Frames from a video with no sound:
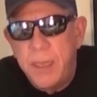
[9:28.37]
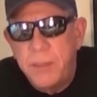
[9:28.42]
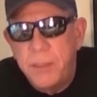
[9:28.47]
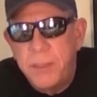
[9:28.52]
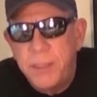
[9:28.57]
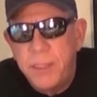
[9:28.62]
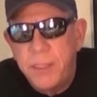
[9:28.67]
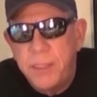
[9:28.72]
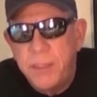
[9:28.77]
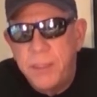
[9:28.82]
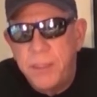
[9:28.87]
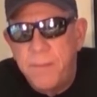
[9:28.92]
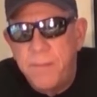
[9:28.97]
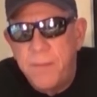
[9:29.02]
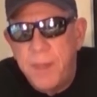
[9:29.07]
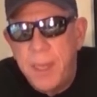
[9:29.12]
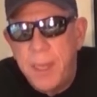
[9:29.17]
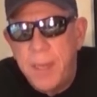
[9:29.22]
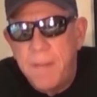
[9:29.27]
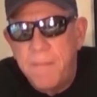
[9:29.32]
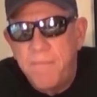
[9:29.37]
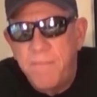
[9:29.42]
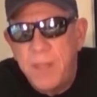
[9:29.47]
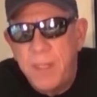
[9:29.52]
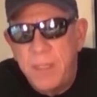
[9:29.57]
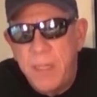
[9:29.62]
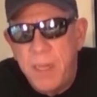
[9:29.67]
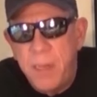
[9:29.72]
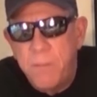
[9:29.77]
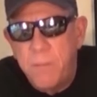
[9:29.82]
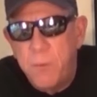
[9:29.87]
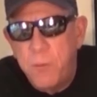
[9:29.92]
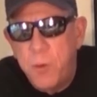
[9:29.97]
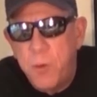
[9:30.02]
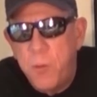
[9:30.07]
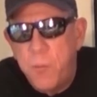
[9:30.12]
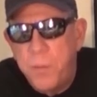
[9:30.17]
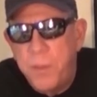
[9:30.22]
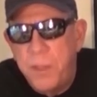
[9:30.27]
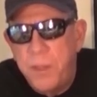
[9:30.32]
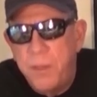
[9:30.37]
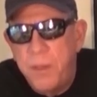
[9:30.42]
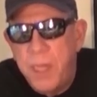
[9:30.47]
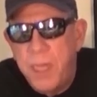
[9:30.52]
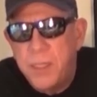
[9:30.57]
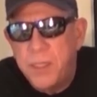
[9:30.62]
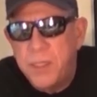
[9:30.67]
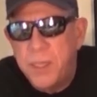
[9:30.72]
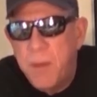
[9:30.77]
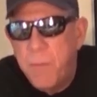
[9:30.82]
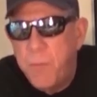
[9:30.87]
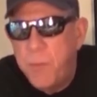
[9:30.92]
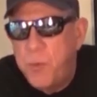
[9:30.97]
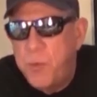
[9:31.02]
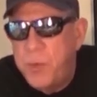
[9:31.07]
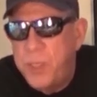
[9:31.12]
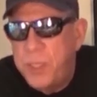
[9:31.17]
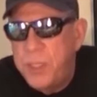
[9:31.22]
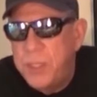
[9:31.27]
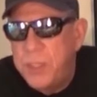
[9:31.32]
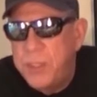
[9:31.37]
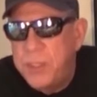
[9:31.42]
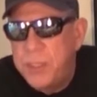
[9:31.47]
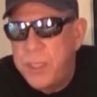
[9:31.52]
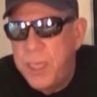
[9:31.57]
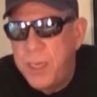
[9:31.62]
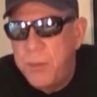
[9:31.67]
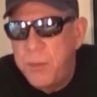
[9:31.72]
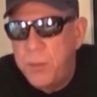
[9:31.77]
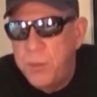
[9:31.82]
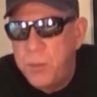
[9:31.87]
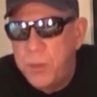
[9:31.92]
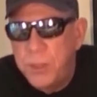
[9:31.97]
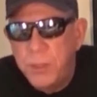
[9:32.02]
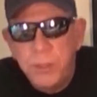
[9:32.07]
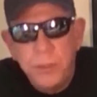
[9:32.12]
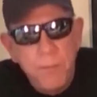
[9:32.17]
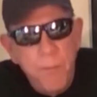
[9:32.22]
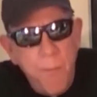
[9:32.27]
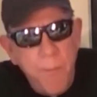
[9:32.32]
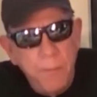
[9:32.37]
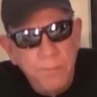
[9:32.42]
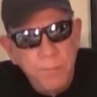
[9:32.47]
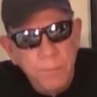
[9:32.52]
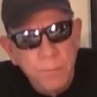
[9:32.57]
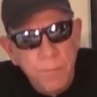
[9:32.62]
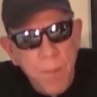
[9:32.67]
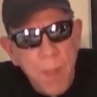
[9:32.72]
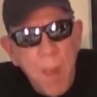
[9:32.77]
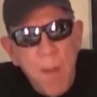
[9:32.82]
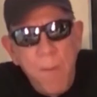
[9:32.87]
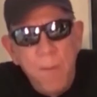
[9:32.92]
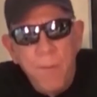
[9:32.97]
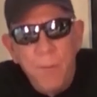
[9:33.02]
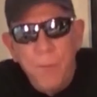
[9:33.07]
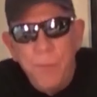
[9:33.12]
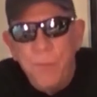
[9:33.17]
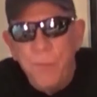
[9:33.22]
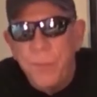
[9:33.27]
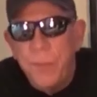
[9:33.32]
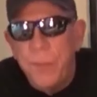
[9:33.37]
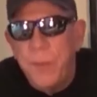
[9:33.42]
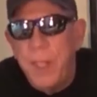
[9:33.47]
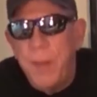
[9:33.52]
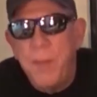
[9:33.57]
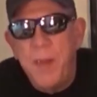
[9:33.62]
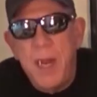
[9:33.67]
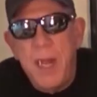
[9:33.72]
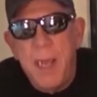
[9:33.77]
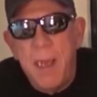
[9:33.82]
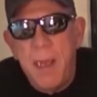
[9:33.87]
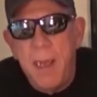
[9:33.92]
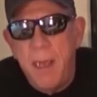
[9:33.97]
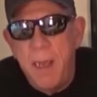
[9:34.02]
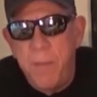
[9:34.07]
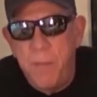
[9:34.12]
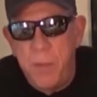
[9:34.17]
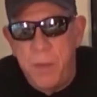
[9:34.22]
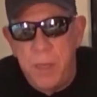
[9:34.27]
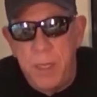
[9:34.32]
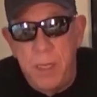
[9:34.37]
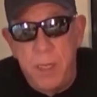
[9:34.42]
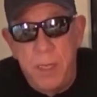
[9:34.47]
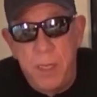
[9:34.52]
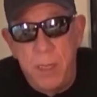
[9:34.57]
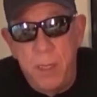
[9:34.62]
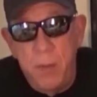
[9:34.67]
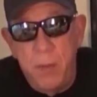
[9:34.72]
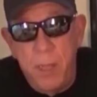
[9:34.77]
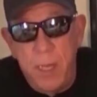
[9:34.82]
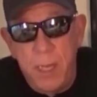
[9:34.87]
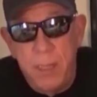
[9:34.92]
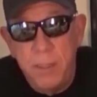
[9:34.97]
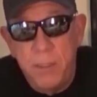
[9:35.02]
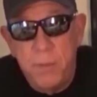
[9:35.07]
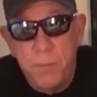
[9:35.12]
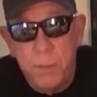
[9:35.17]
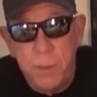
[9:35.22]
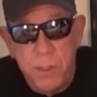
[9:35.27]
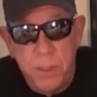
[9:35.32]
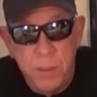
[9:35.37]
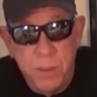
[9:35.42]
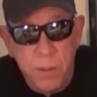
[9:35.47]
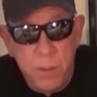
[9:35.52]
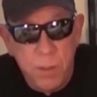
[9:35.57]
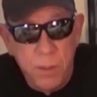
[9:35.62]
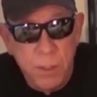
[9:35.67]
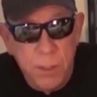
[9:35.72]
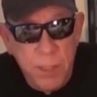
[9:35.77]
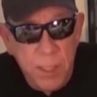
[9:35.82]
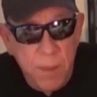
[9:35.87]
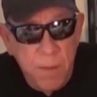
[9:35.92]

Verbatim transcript: They got six of them now that they have opened the last couple weeks in St. Louis. They've been hyping the hell out of these places on the